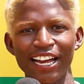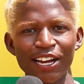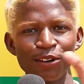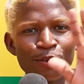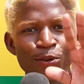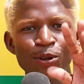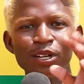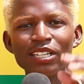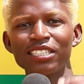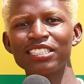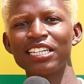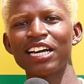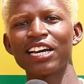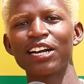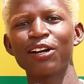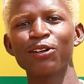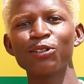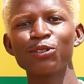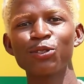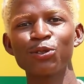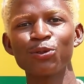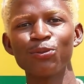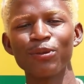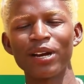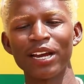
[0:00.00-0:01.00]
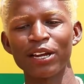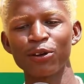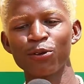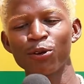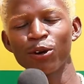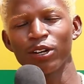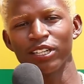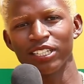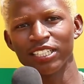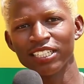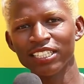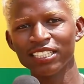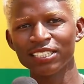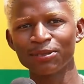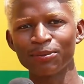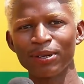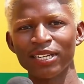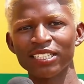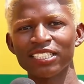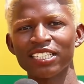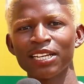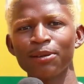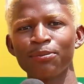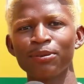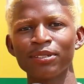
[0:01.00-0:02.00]
a quick shout out to my colleagues,
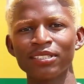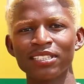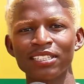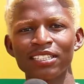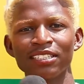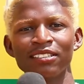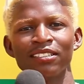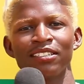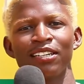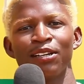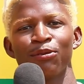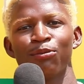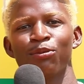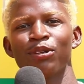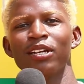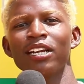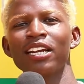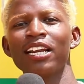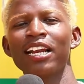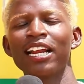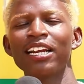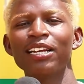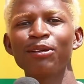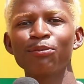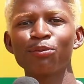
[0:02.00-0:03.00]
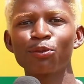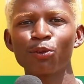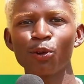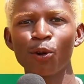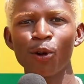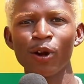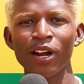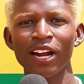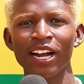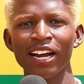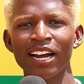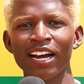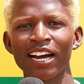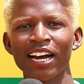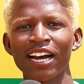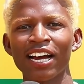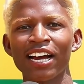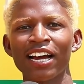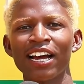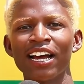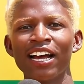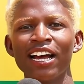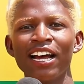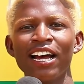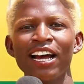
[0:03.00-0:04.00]
my chairperson, Bulelane
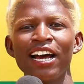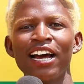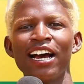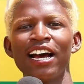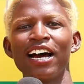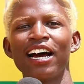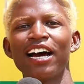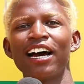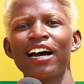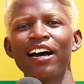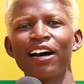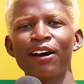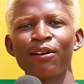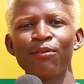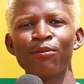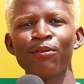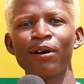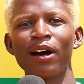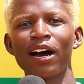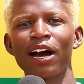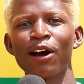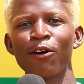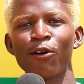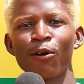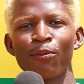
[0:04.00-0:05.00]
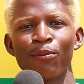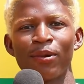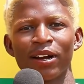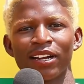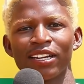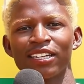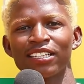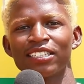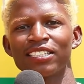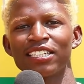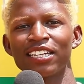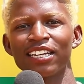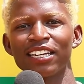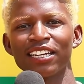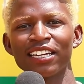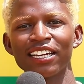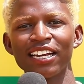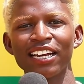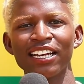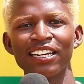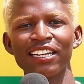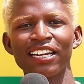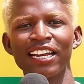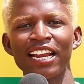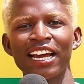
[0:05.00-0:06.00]
Mgrecha, um, our marketing
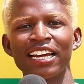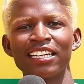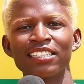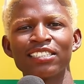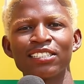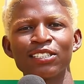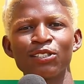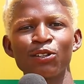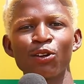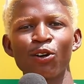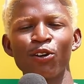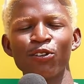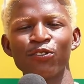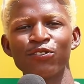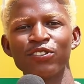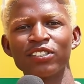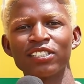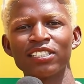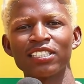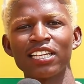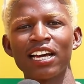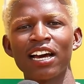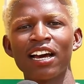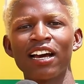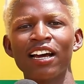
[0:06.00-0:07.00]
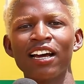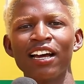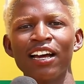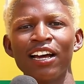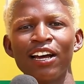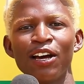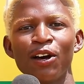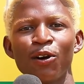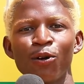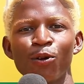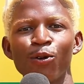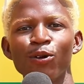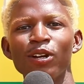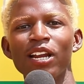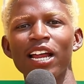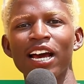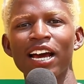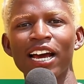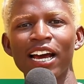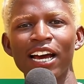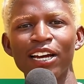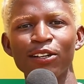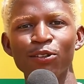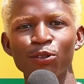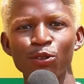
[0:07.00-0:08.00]
and liaison officer,
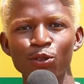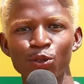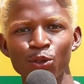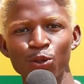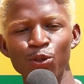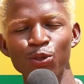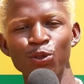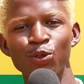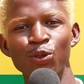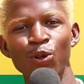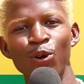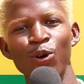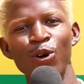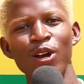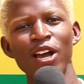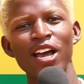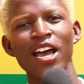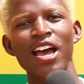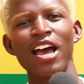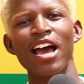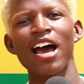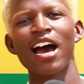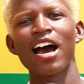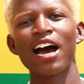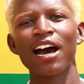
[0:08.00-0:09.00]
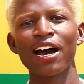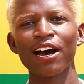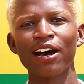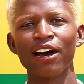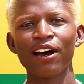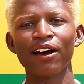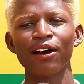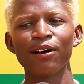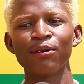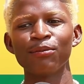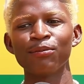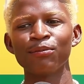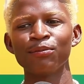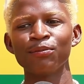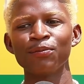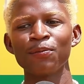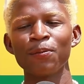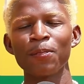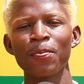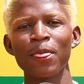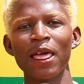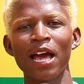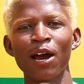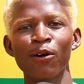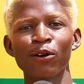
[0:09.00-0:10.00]
Khulagano Tuto,
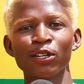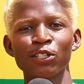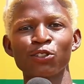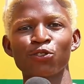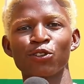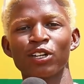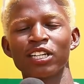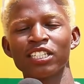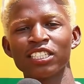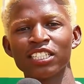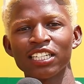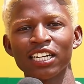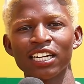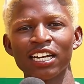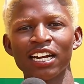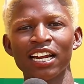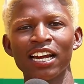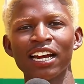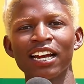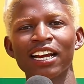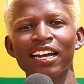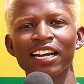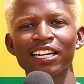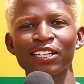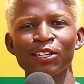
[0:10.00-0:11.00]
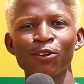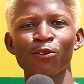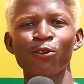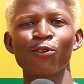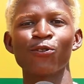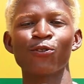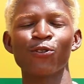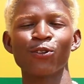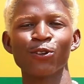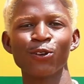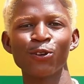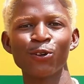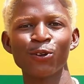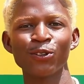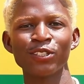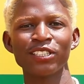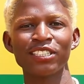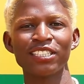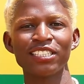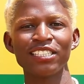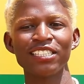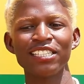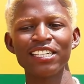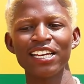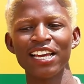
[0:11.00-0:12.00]
um, our treasurer, Katlego
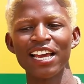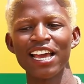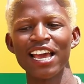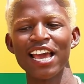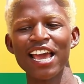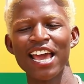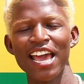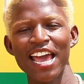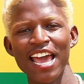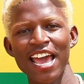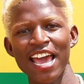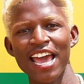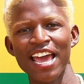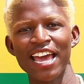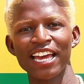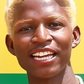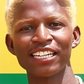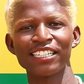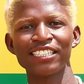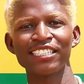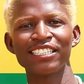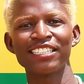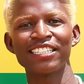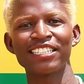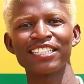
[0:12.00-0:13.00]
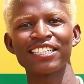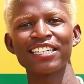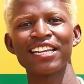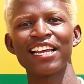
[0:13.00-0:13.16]
Folozi, and